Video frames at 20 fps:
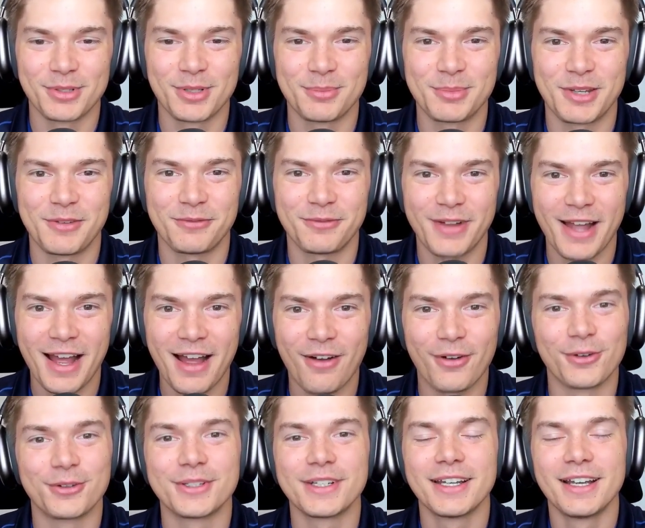to be
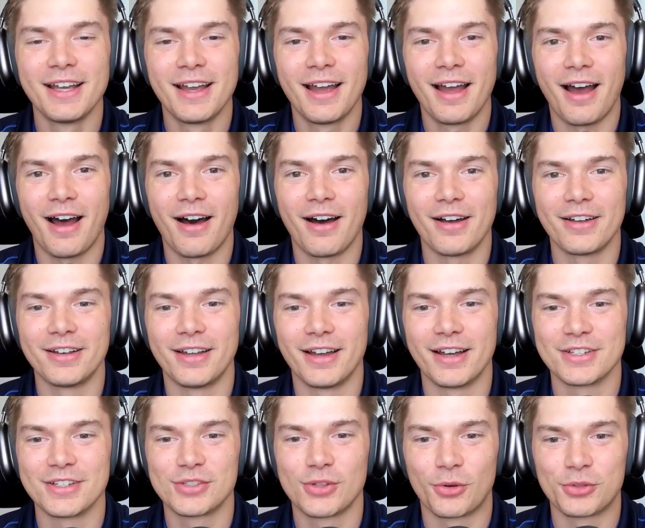found
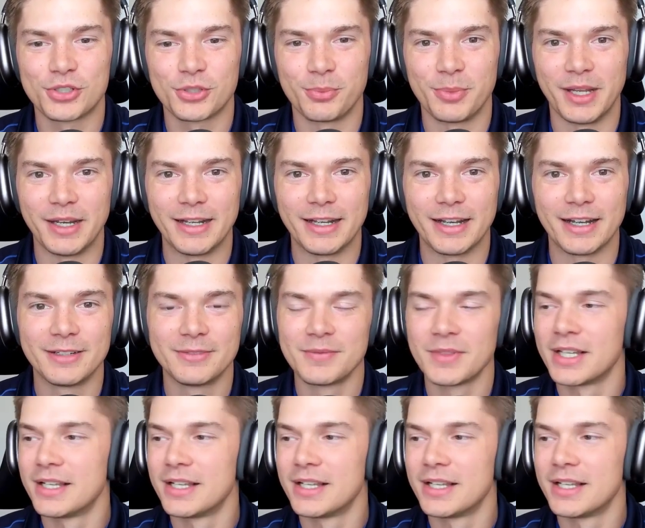on social media,